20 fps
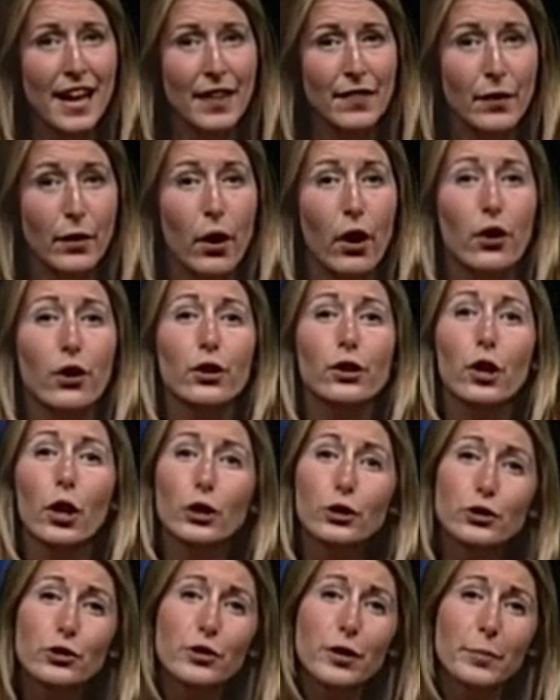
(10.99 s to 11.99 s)
and there are a
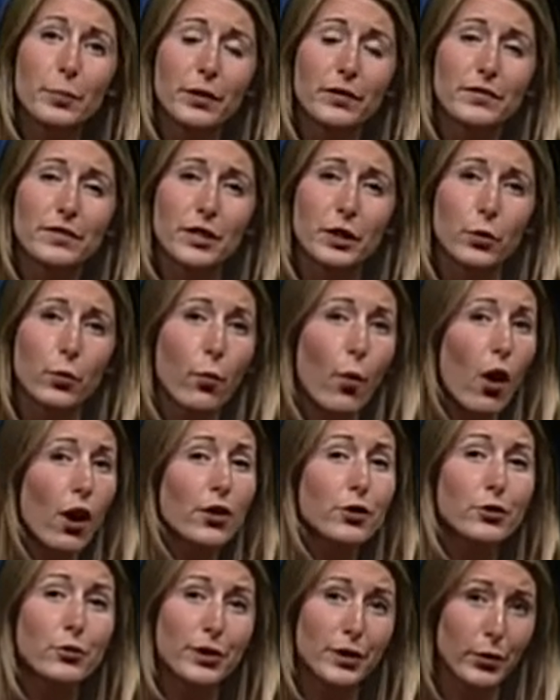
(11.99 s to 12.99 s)
larger number of deer
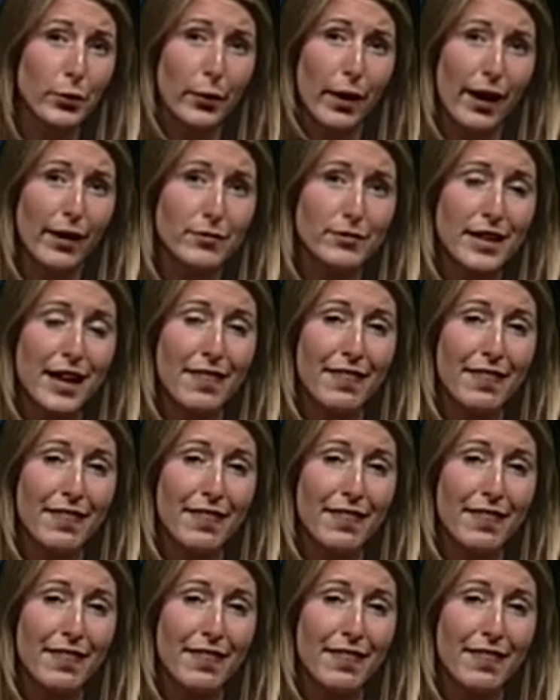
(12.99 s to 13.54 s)
wandering around,